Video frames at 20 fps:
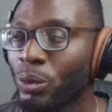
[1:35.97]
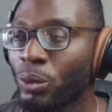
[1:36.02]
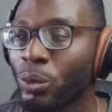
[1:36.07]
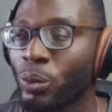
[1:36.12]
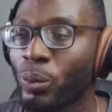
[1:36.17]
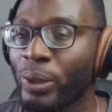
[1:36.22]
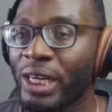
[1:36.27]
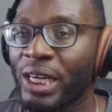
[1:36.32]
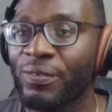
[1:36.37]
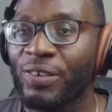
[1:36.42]

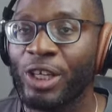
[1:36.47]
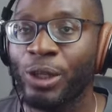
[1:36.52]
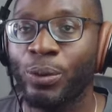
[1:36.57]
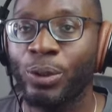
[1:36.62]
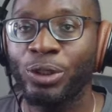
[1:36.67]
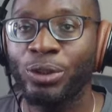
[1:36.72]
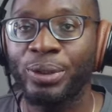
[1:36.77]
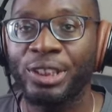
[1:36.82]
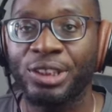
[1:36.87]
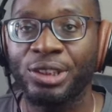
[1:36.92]
Whenever you
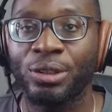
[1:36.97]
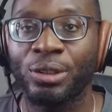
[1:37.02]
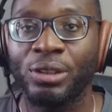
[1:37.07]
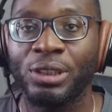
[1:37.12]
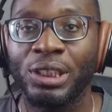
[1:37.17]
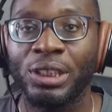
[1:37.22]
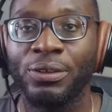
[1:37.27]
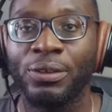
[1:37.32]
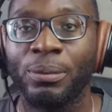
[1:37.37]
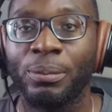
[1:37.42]
want to install
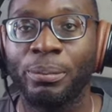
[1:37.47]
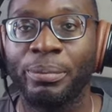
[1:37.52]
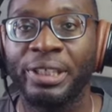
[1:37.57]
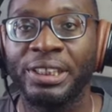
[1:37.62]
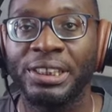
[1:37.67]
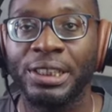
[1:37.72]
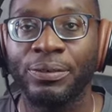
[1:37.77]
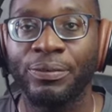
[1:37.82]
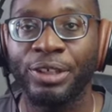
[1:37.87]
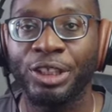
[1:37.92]
the
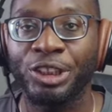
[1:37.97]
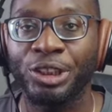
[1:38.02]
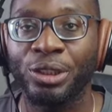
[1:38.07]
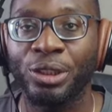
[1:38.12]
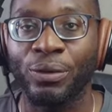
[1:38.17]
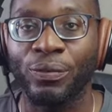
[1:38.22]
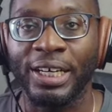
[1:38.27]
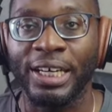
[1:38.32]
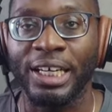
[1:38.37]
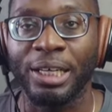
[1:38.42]
beta version
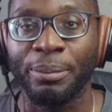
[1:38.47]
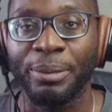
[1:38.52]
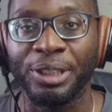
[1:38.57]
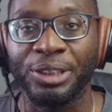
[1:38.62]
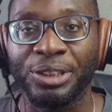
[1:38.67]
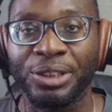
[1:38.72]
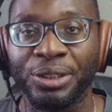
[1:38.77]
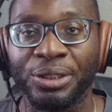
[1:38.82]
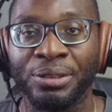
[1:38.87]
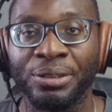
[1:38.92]
of
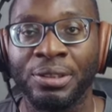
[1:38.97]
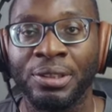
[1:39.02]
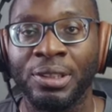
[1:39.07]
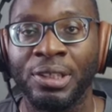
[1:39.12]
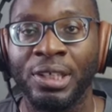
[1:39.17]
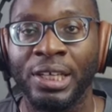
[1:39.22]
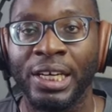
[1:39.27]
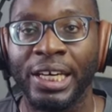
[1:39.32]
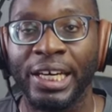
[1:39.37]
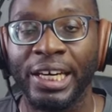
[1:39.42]
Elementor
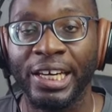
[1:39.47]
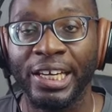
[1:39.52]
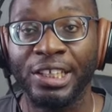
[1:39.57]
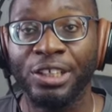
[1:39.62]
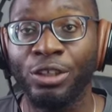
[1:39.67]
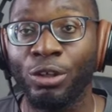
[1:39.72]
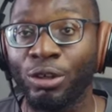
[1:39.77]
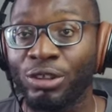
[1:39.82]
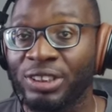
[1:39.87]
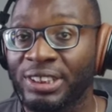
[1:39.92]
in
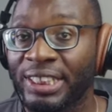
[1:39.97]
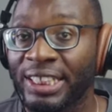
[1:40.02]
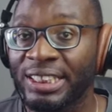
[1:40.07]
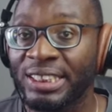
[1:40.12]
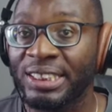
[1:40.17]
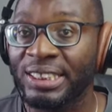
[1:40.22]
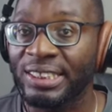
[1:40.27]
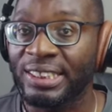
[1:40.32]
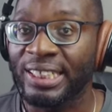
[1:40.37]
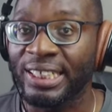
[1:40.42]
your
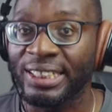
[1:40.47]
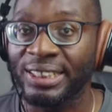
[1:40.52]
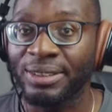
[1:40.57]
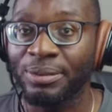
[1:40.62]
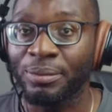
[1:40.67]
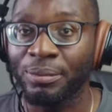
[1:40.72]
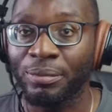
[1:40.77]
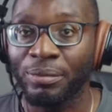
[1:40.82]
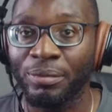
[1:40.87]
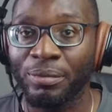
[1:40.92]
staging site,
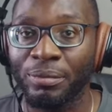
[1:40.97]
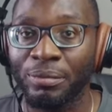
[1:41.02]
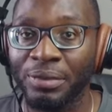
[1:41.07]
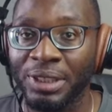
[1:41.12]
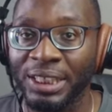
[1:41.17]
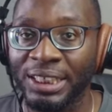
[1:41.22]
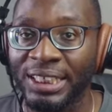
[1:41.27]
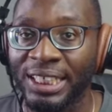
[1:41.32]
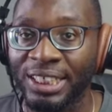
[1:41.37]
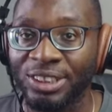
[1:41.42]

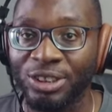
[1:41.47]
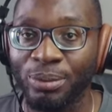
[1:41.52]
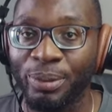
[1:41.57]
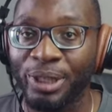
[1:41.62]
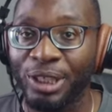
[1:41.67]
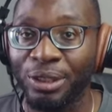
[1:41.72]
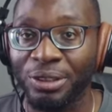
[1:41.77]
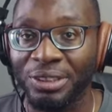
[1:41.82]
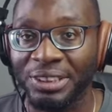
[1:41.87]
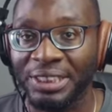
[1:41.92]
it has to be
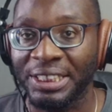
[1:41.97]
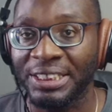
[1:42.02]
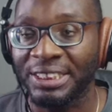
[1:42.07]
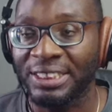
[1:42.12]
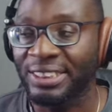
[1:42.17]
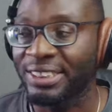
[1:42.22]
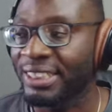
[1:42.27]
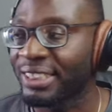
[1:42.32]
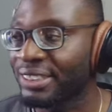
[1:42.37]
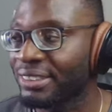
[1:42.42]
in your staging
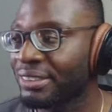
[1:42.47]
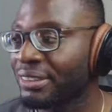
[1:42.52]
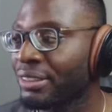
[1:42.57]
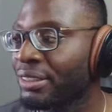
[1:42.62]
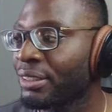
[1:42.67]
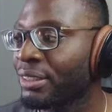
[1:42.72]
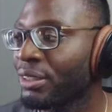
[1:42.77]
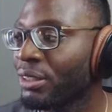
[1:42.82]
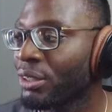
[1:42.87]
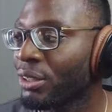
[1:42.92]
site,
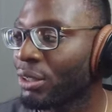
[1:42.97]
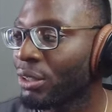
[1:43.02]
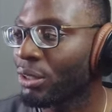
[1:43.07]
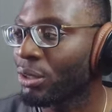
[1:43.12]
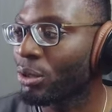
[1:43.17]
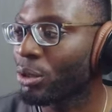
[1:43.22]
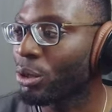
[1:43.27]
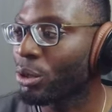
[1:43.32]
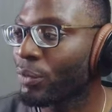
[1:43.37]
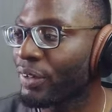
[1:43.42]

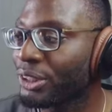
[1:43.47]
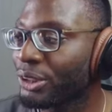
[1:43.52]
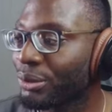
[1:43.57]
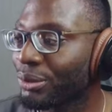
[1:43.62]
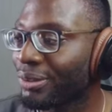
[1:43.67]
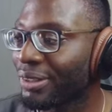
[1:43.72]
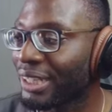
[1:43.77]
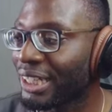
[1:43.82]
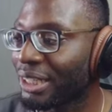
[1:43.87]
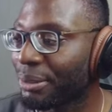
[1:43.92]
go over to
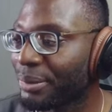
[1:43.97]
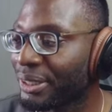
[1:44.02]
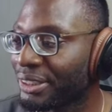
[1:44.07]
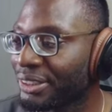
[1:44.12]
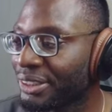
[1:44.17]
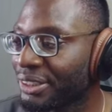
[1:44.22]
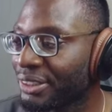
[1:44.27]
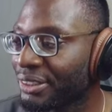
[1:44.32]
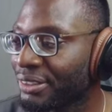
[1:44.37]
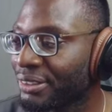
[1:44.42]

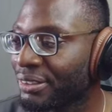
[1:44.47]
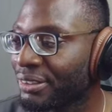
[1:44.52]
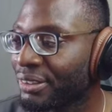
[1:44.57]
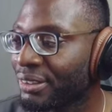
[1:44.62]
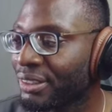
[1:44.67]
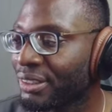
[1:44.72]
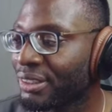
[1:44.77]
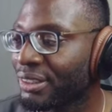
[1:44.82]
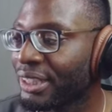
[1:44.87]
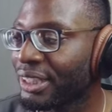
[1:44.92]
Elementor,
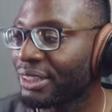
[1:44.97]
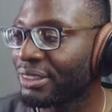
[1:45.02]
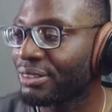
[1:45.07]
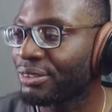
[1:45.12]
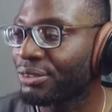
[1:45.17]
then